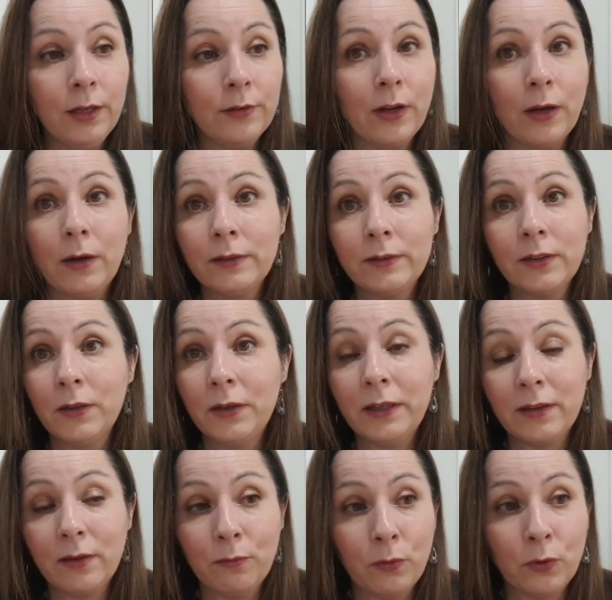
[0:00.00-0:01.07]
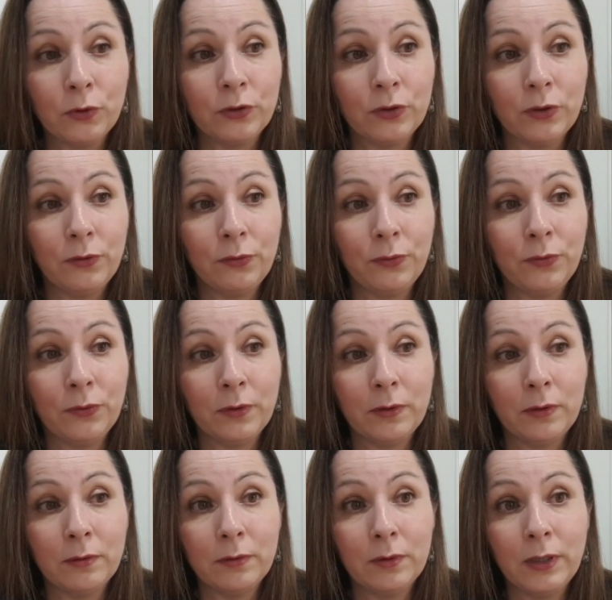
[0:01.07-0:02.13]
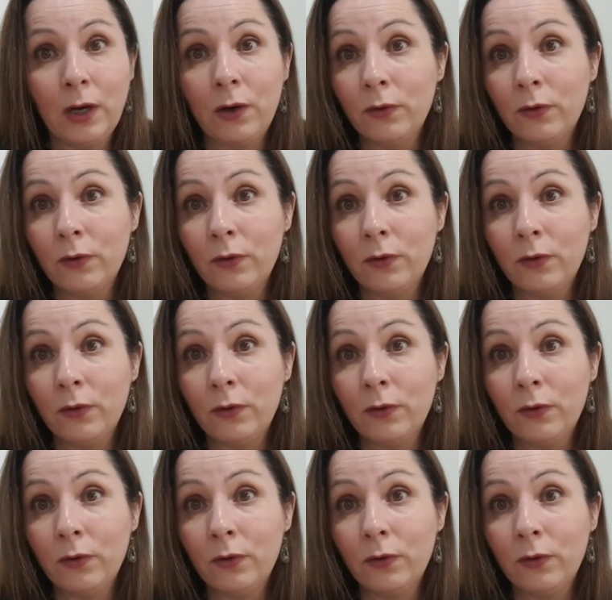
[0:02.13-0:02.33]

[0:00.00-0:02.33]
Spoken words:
So I don't know if the rush of the